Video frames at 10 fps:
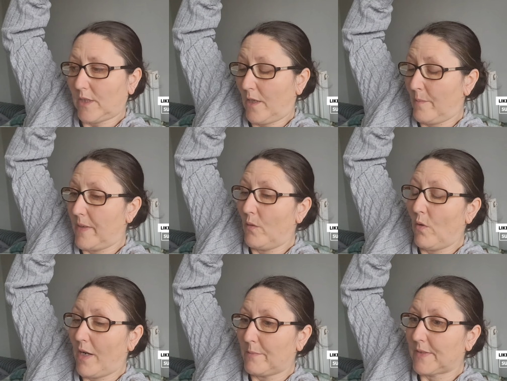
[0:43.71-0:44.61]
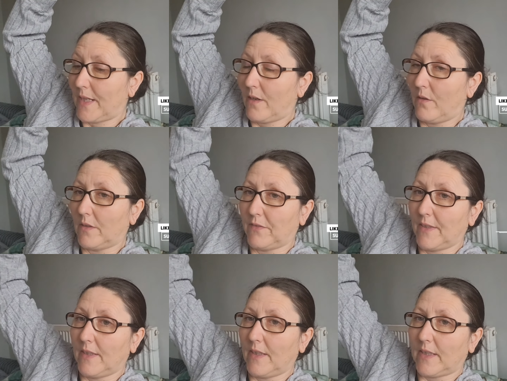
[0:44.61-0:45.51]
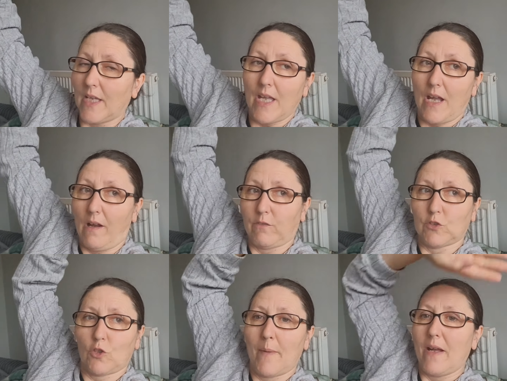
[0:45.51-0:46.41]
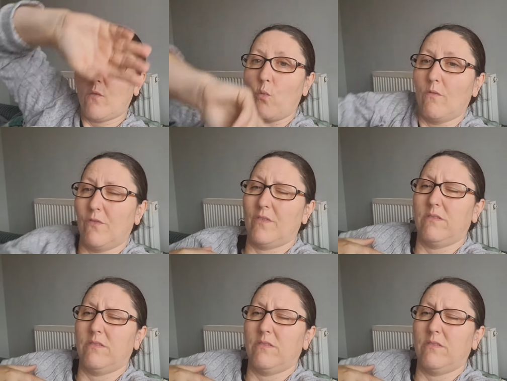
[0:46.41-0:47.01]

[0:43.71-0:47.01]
I mean wiped out. I feel like I've just come out of one